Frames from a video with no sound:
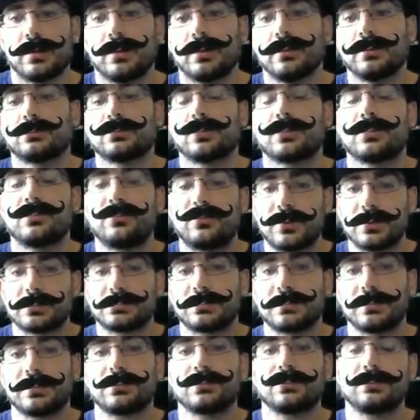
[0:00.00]
So the
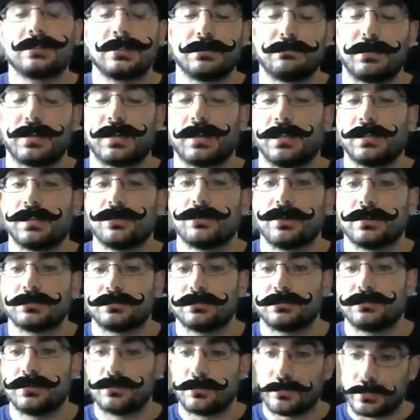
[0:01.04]
first thing you typically want
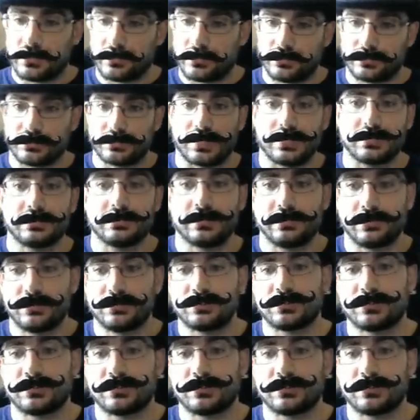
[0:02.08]
to do when you start a new